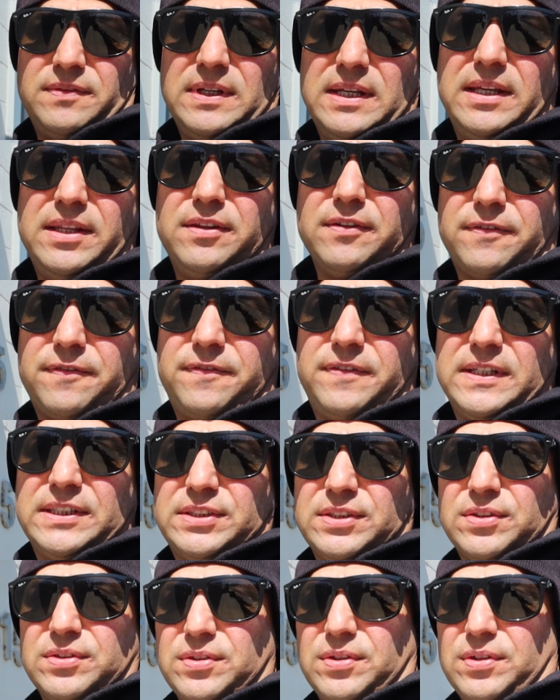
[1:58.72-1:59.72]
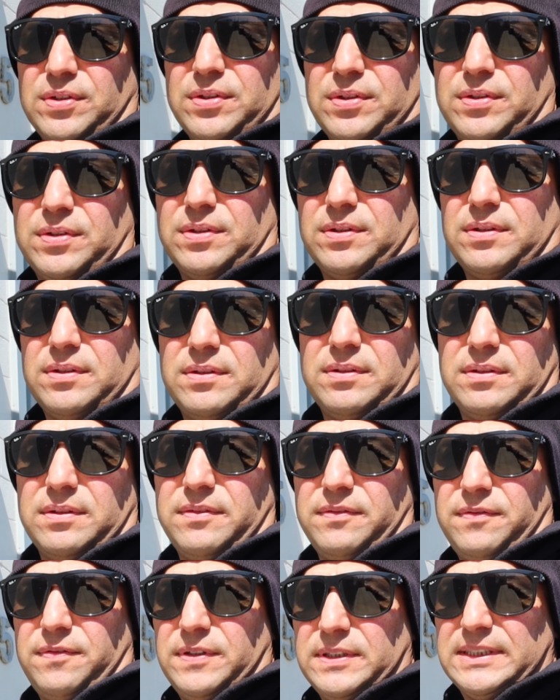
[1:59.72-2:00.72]
either physical,
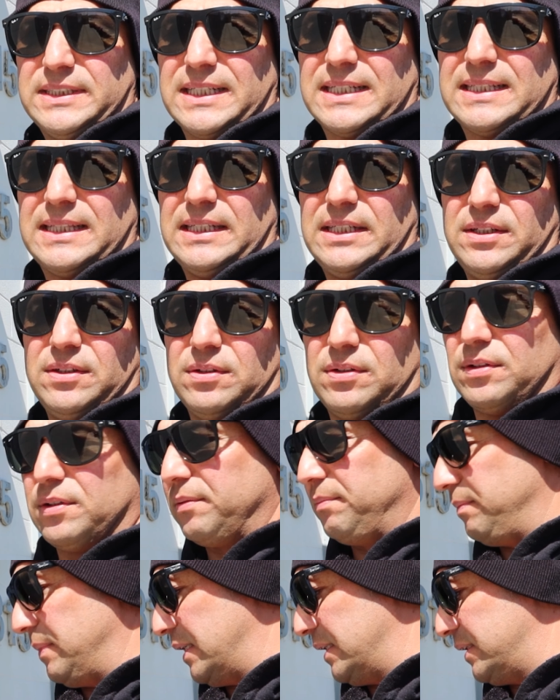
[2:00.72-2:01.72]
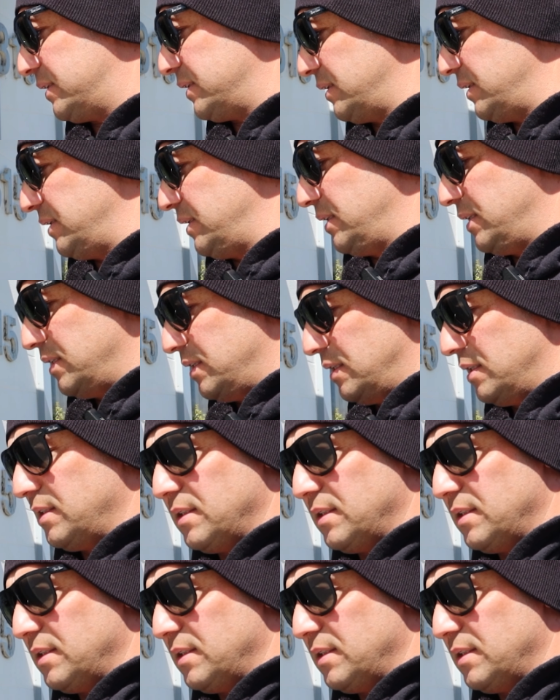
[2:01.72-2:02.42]
physically or mentally